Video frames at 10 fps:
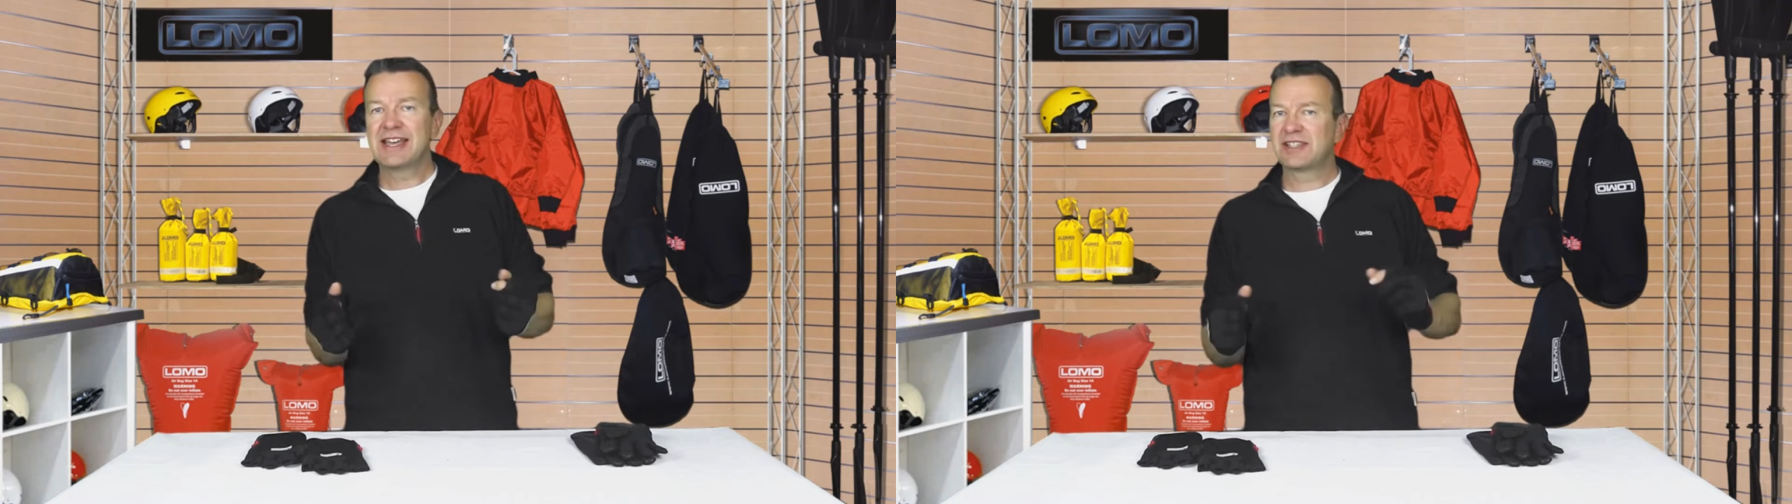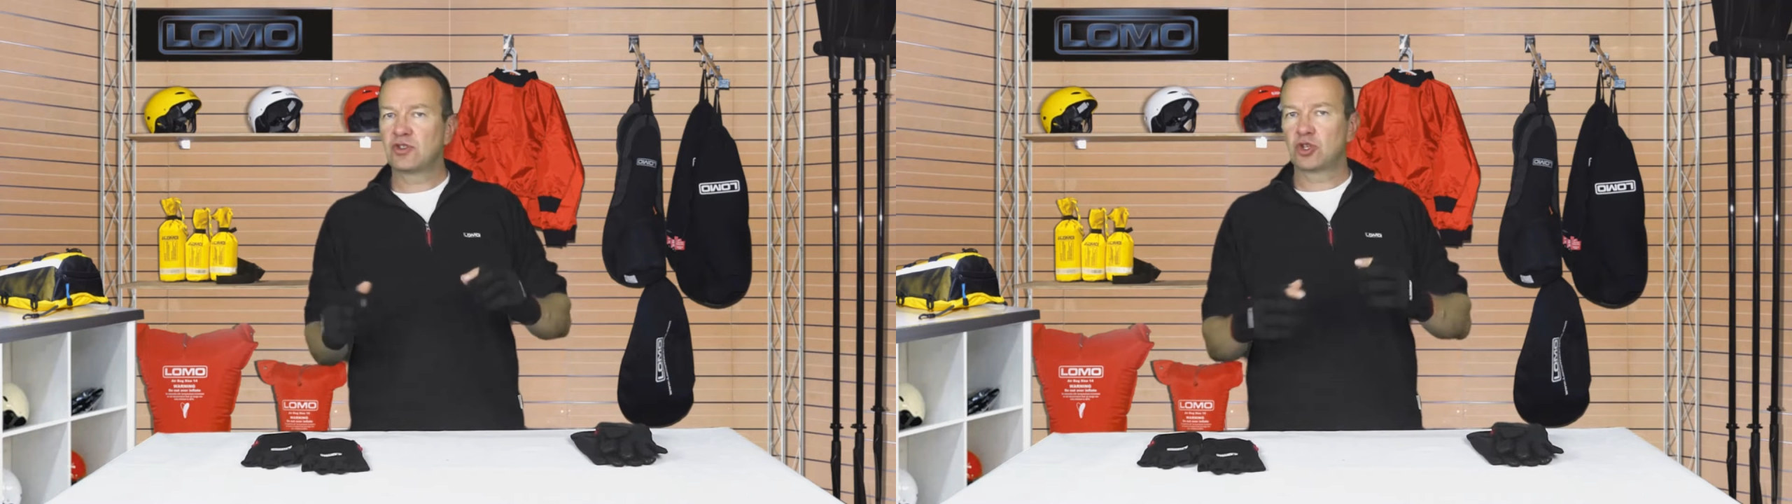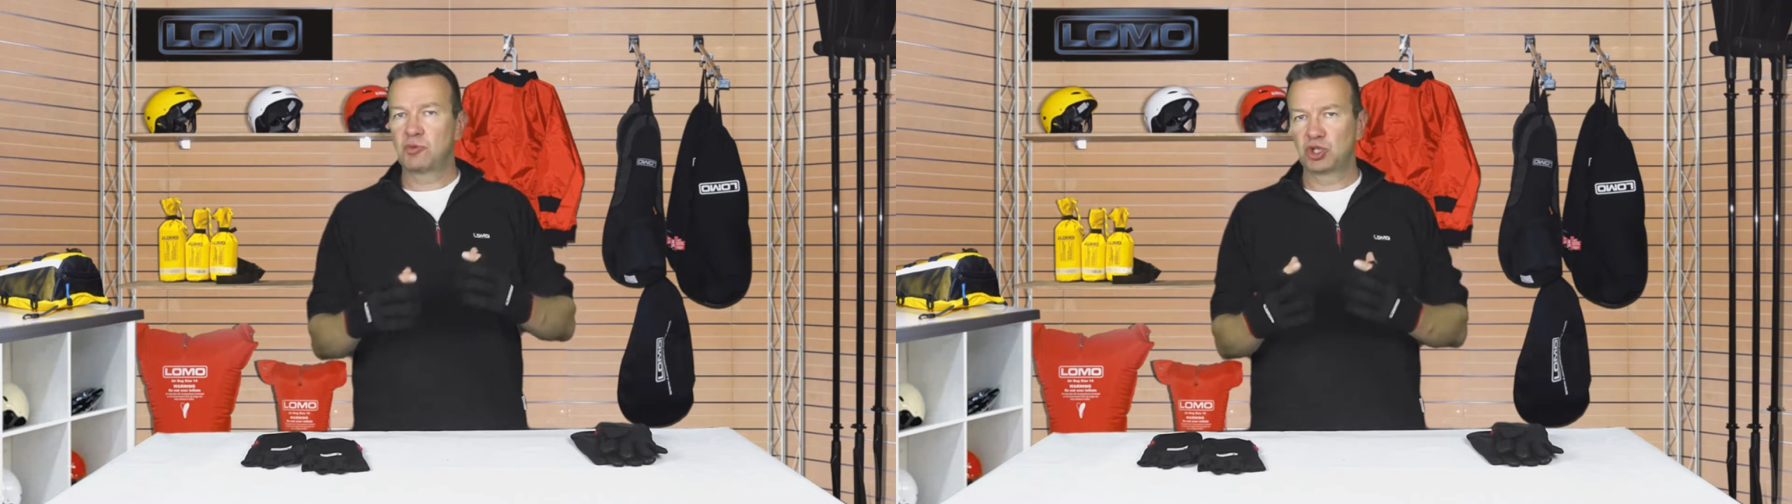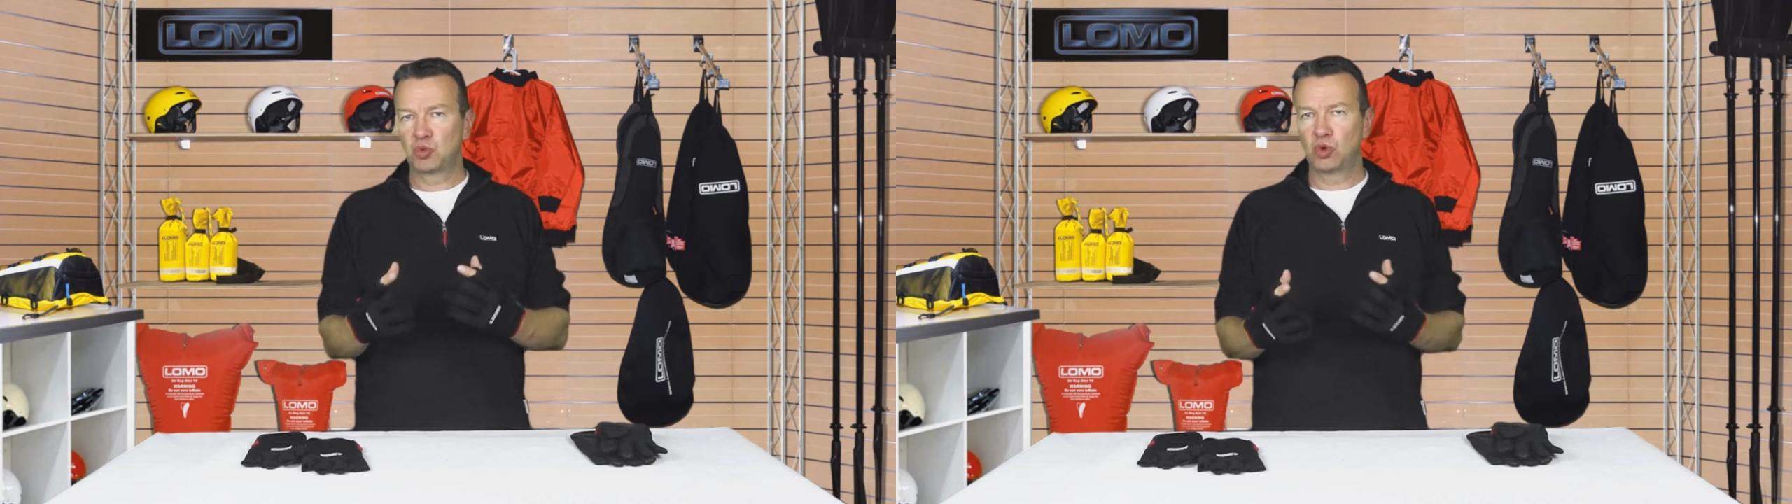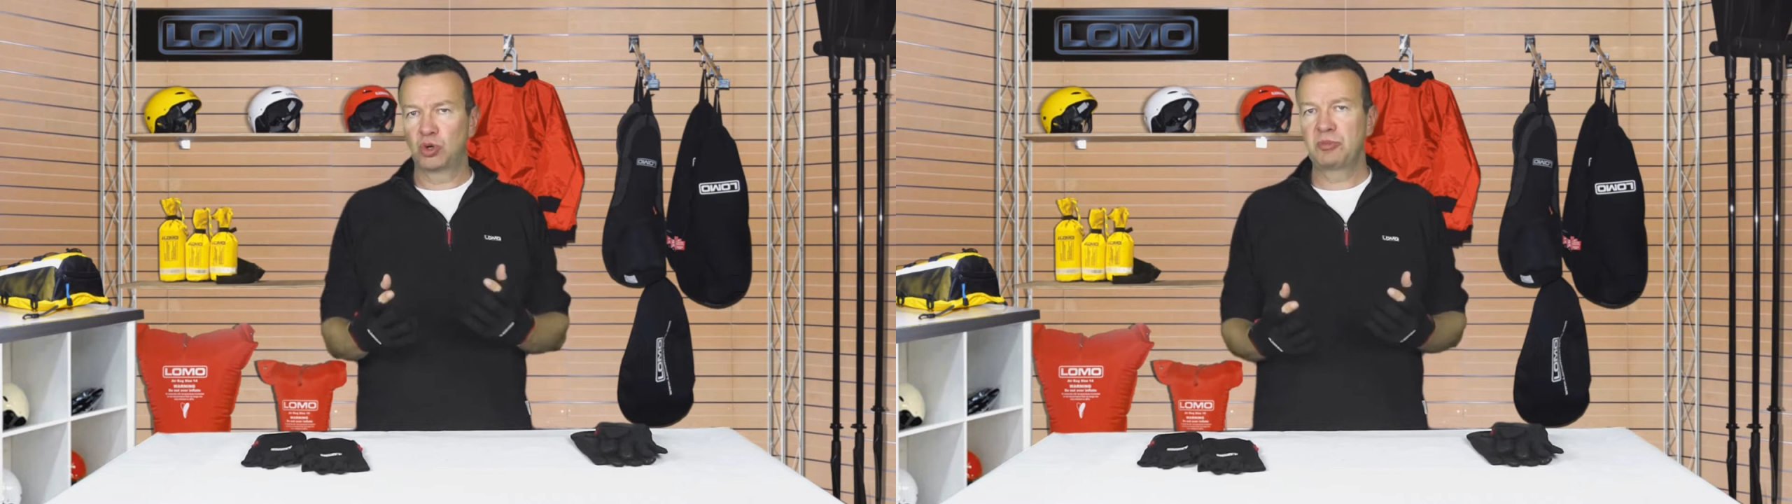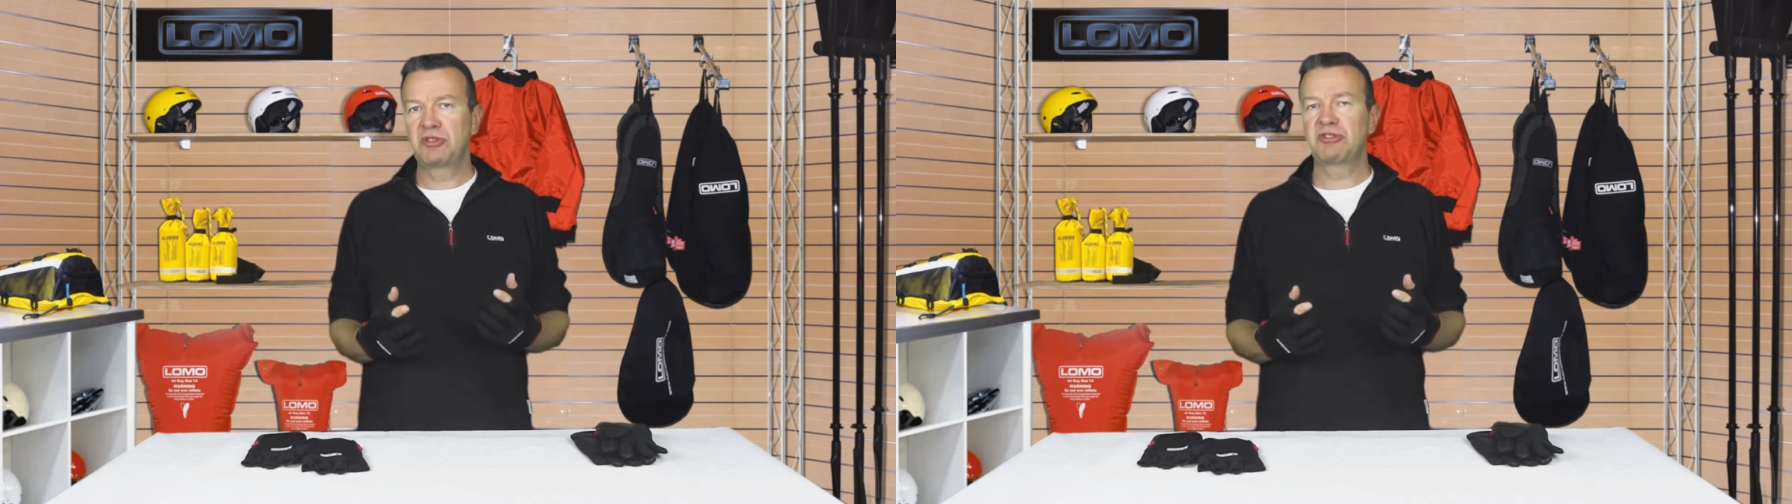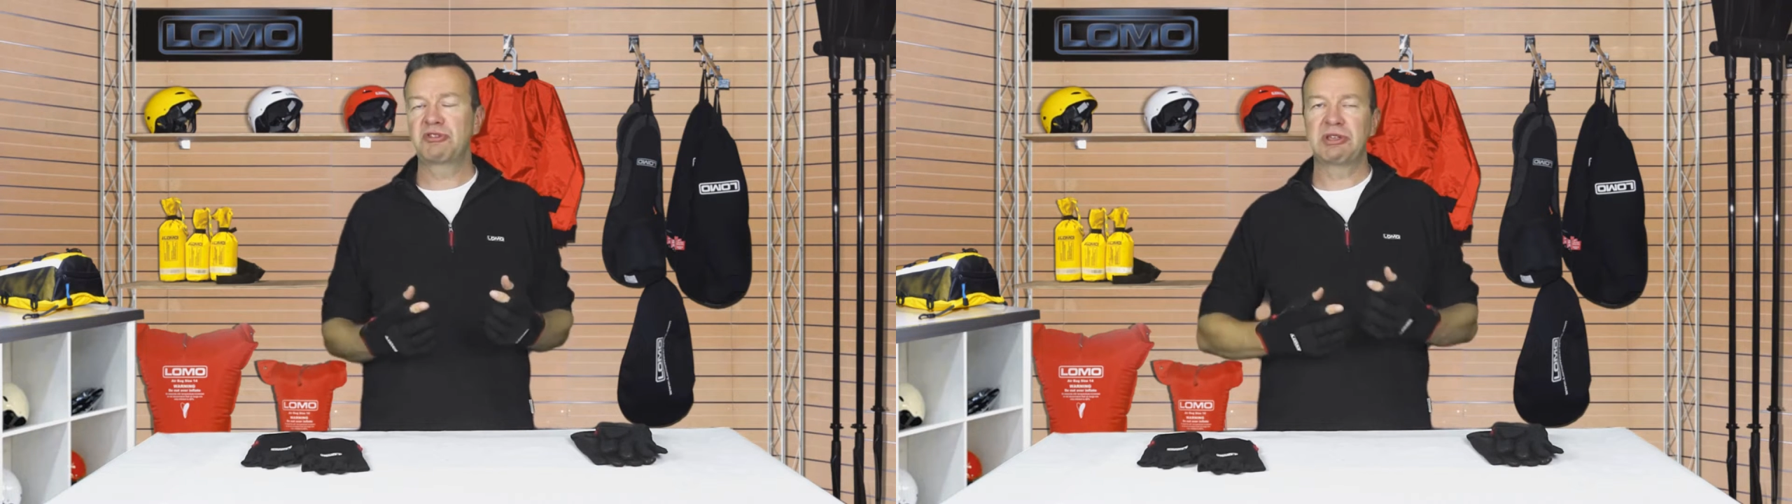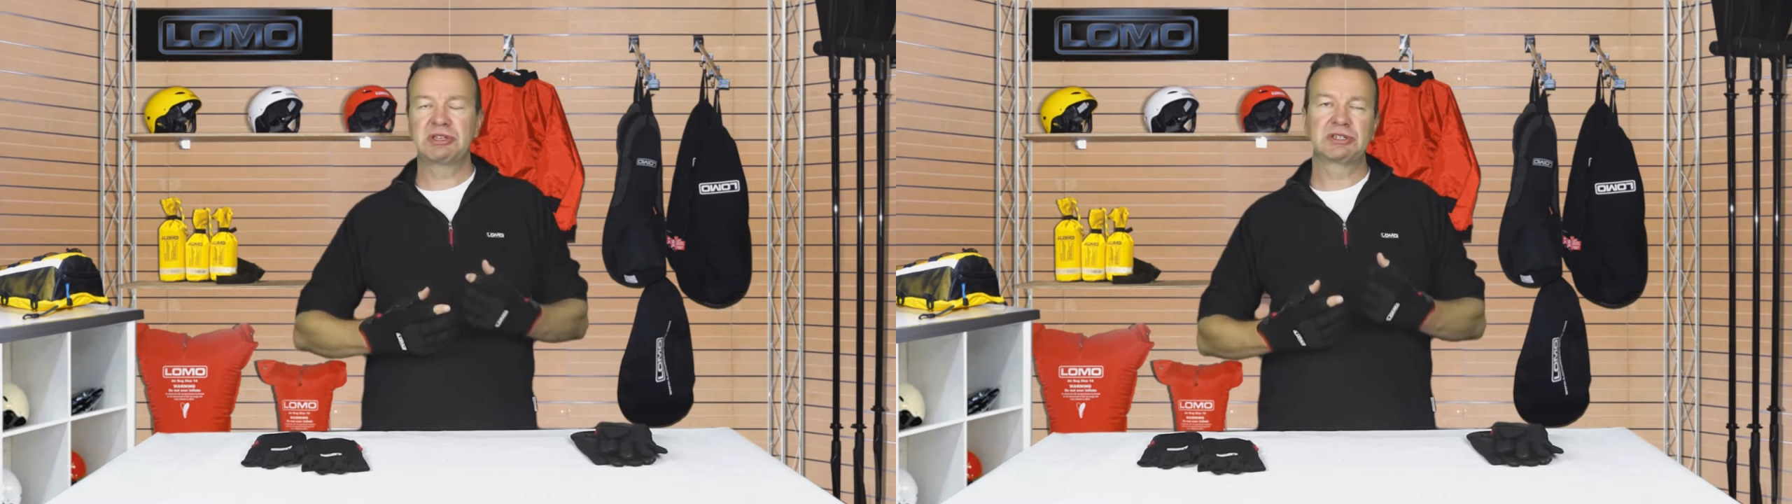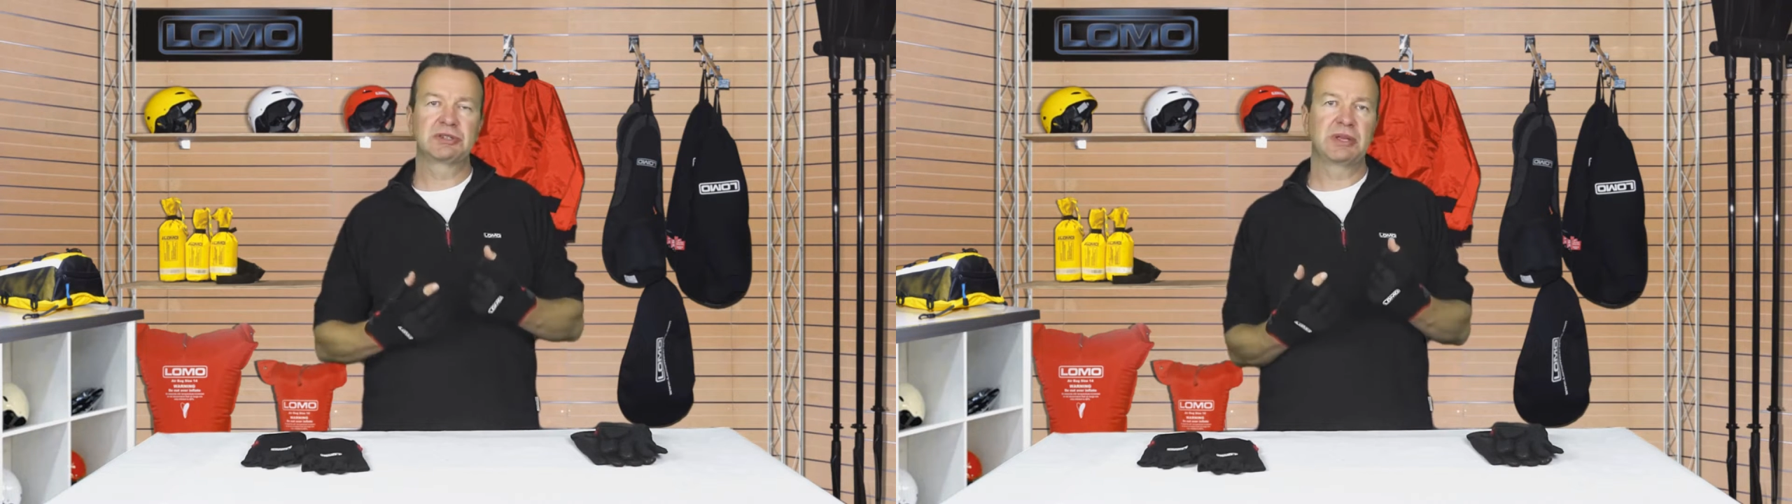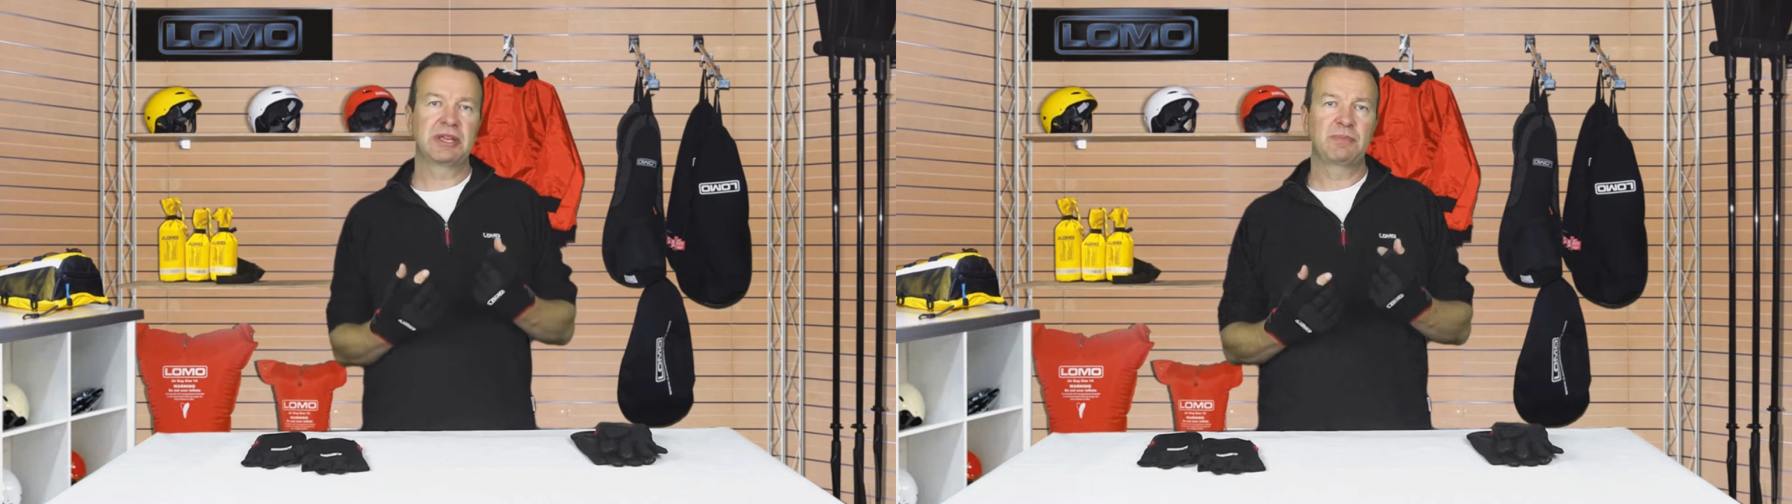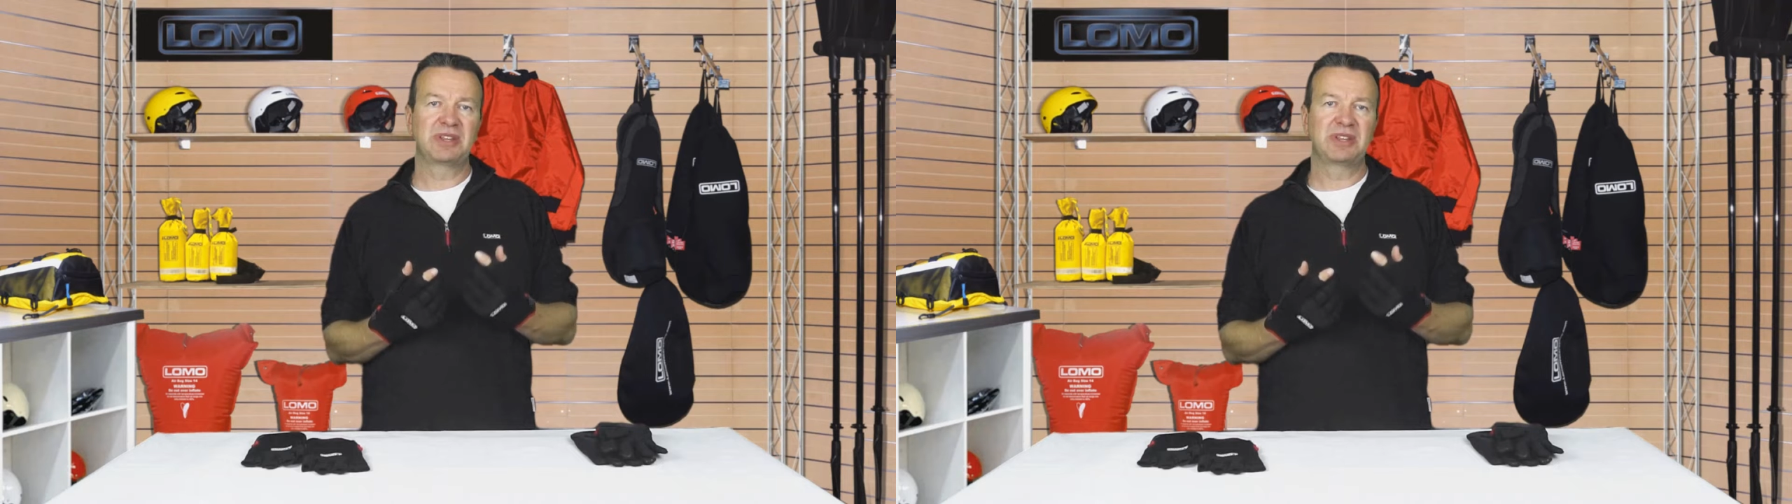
isn't so much warmth, it's uh,